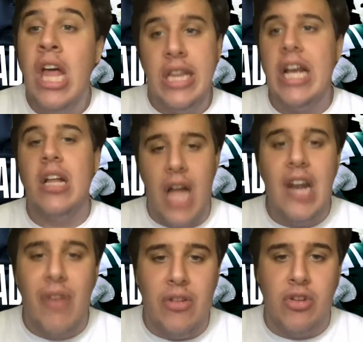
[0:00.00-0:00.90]
like a lot of
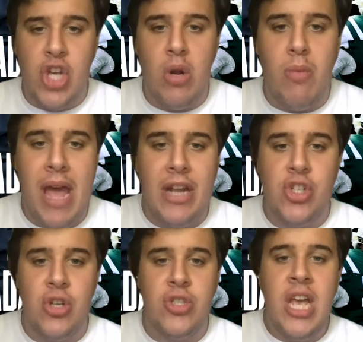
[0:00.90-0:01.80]
other general
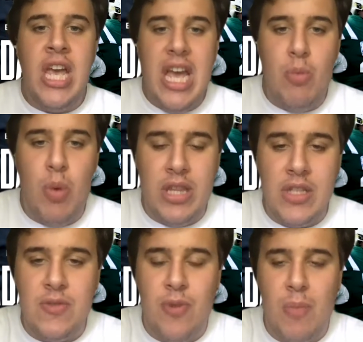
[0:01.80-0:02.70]
managers with
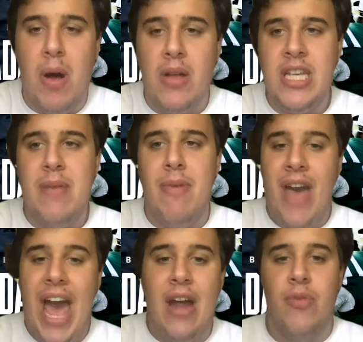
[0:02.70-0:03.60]
this football team have
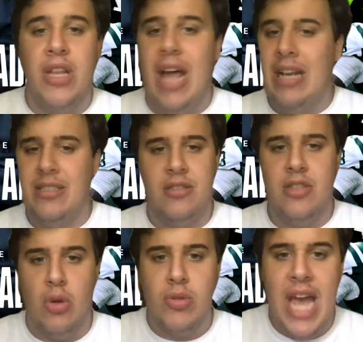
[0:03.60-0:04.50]
had over the last,
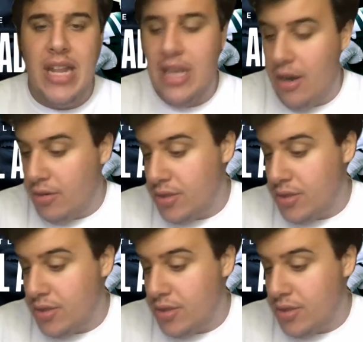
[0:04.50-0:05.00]
10 years.